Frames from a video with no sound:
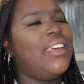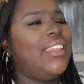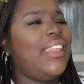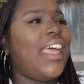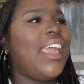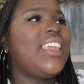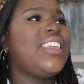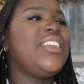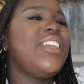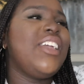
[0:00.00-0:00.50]

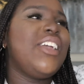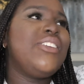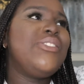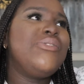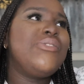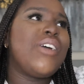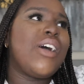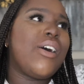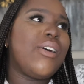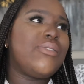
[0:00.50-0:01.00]
Like, yeah,
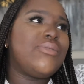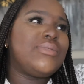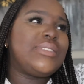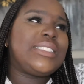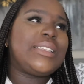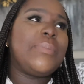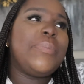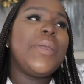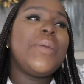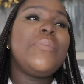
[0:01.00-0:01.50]
you know.
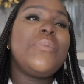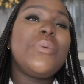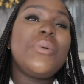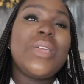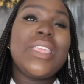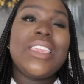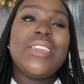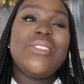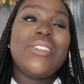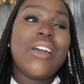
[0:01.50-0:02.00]
Some
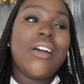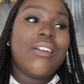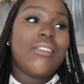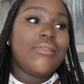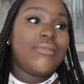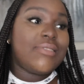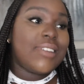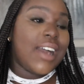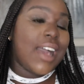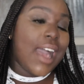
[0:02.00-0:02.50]
people, you
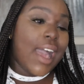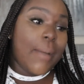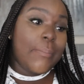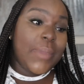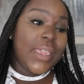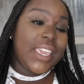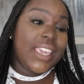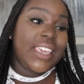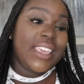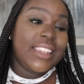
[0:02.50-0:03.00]
know, I
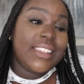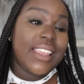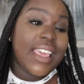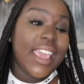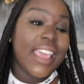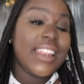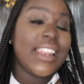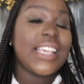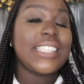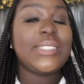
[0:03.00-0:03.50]
mean,
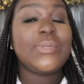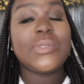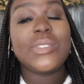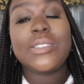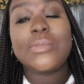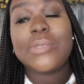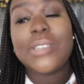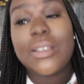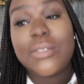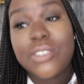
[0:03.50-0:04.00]
and that's what
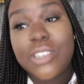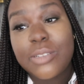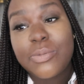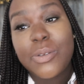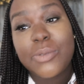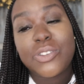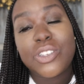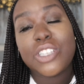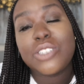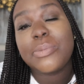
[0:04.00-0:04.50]
sometimes
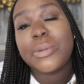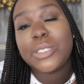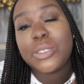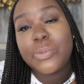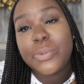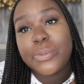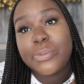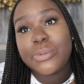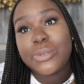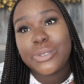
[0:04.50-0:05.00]

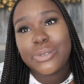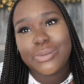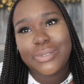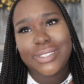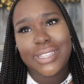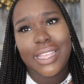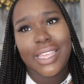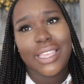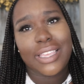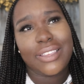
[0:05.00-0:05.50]
judgmental people do,
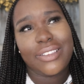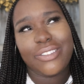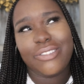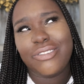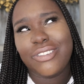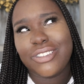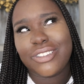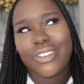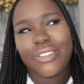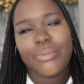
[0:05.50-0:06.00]
is like,
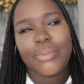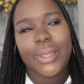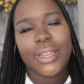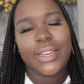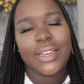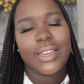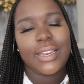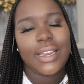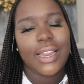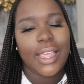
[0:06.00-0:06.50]
you deserve
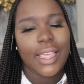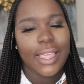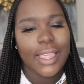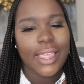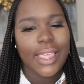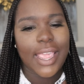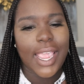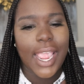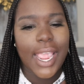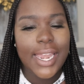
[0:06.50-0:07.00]
better than that.
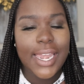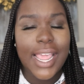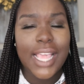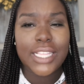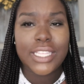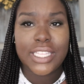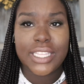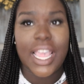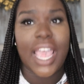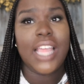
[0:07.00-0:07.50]
And
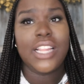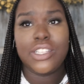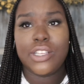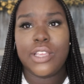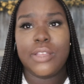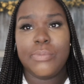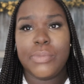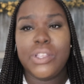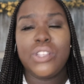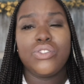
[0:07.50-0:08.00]

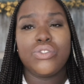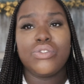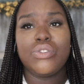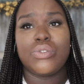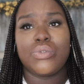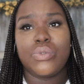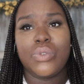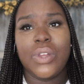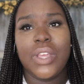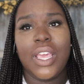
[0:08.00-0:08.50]
that could be
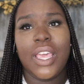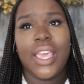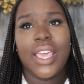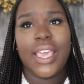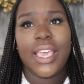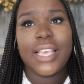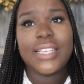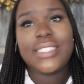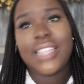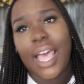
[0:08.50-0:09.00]
true.
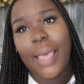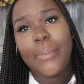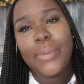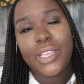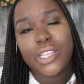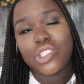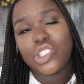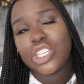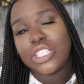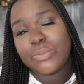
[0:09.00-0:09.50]
It's not
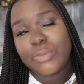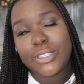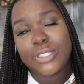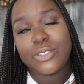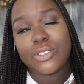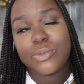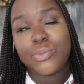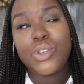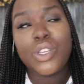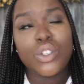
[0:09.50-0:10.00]
being
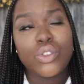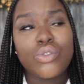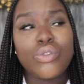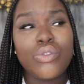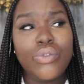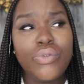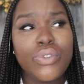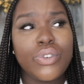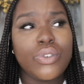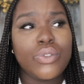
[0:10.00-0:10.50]
judgmental. It's being
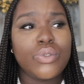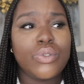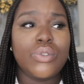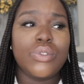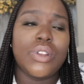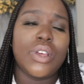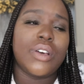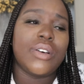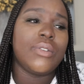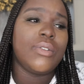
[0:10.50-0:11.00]
truthful,
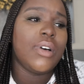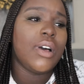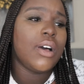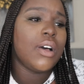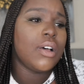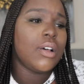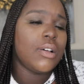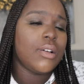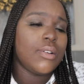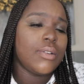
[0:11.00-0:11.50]
you
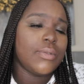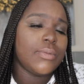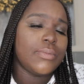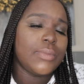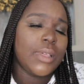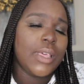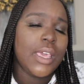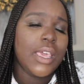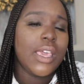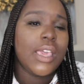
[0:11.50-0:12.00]

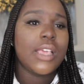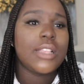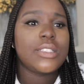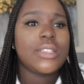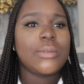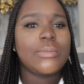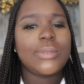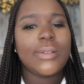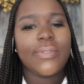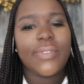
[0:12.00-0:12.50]
know. In
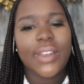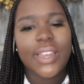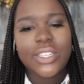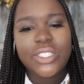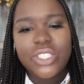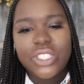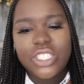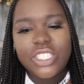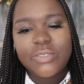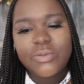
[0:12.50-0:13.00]
terms of
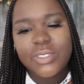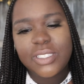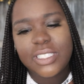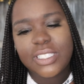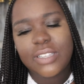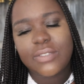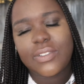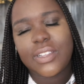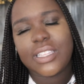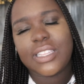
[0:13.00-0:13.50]
relationships and
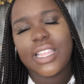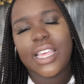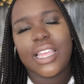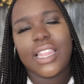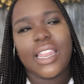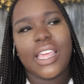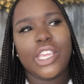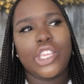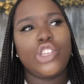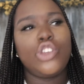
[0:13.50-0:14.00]
stuff like
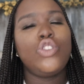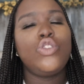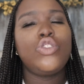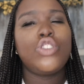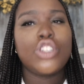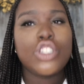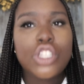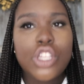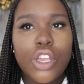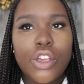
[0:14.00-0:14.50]
that. Like, you
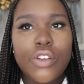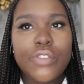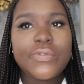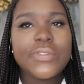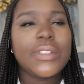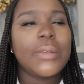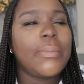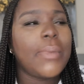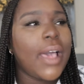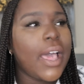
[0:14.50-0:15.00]

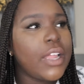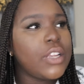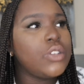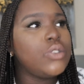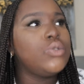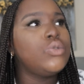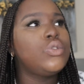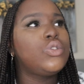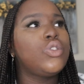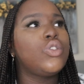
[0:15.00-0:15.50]
deserve
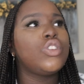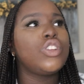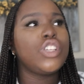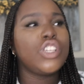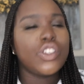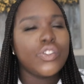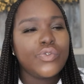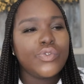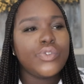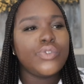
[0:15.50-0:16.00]
somebody who's going to
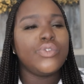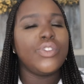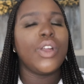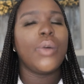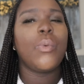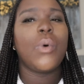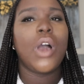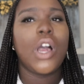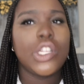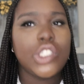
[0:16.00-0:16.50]
give you
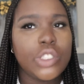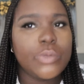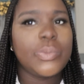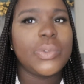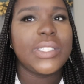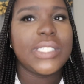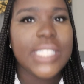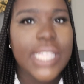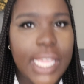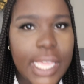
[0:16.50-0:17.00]
their
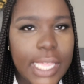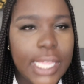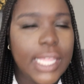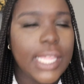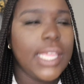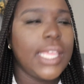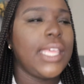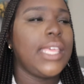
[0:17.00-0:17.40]
100%.